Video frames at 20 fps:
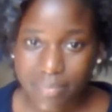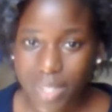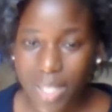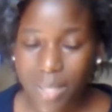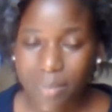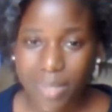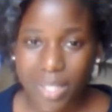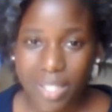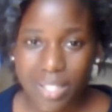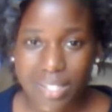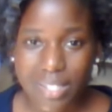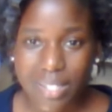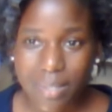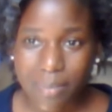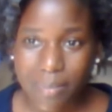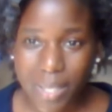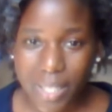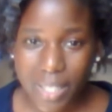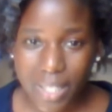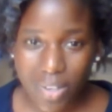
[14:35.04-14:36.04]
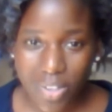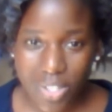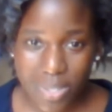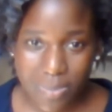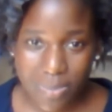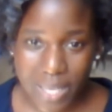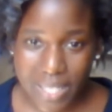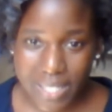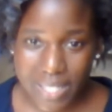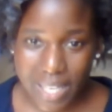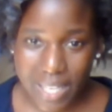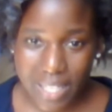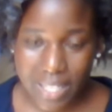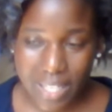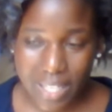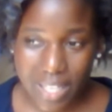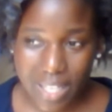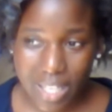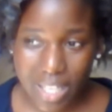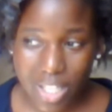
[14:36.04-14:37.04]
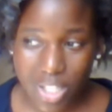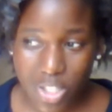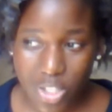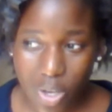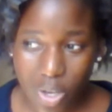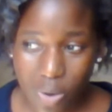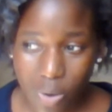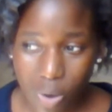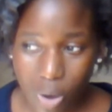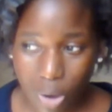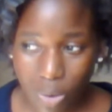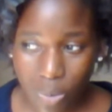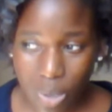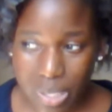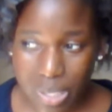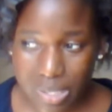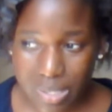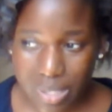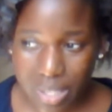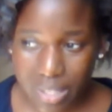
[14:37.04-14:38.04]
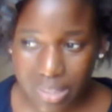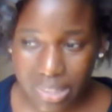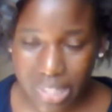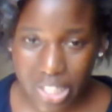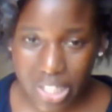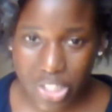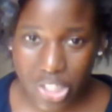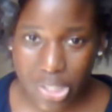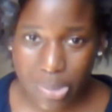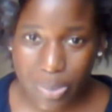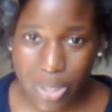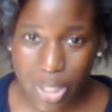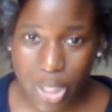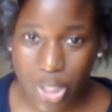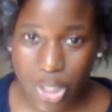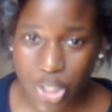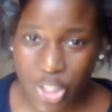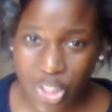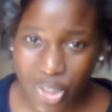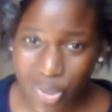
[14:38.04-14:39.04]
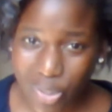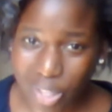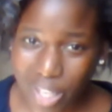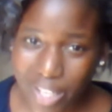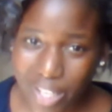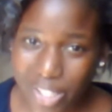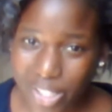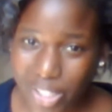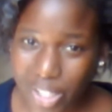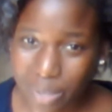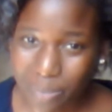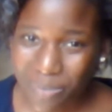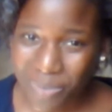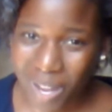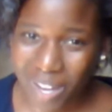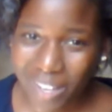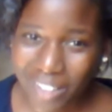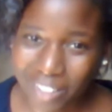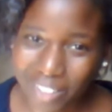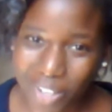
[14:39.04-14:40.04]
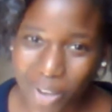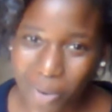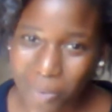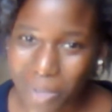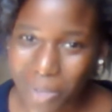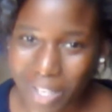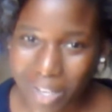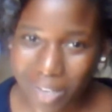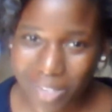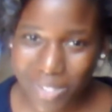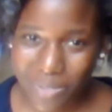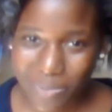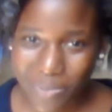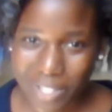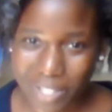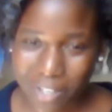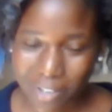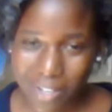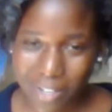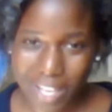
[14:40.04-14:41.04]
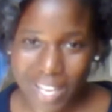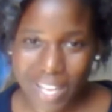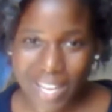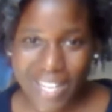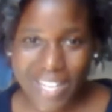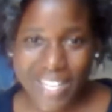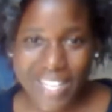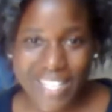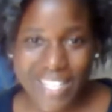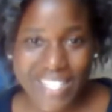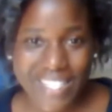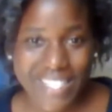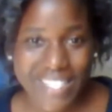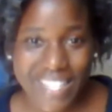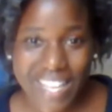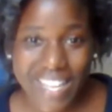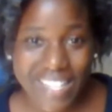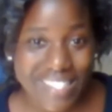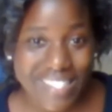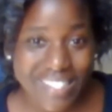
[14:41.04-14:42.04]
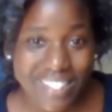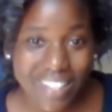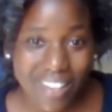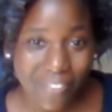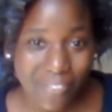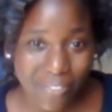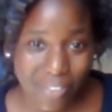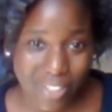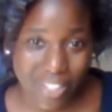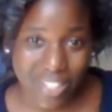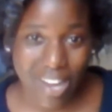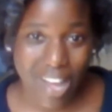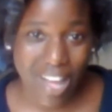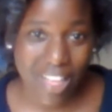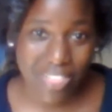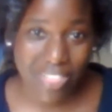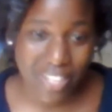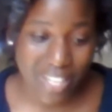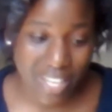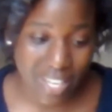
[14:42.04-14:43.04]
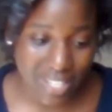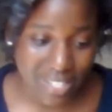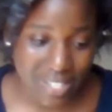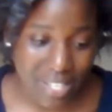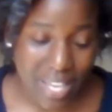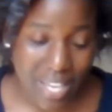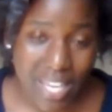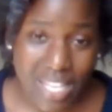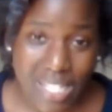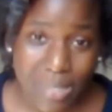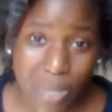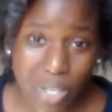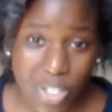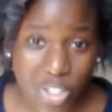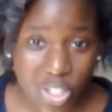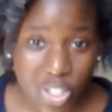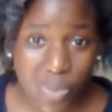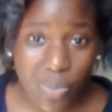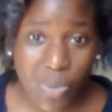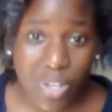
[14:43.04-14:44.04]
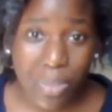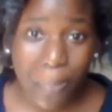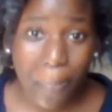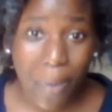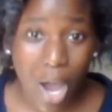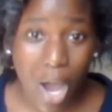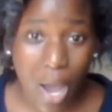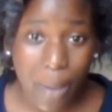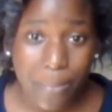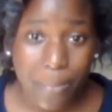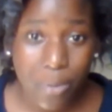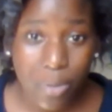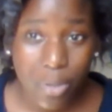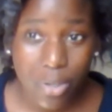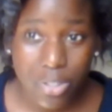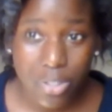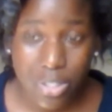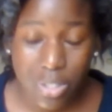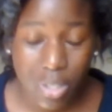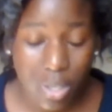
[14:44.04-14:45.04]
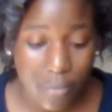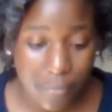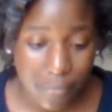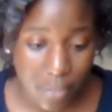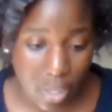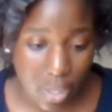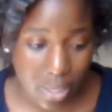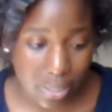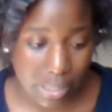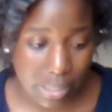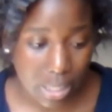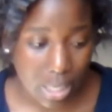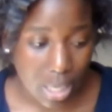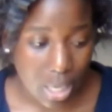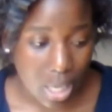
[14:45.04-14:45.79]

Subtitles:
I mean, somebody else might take it. And don't always think that just because you like a certain product, no one else will, because that's definitely not the case, especially with popular stuff. Like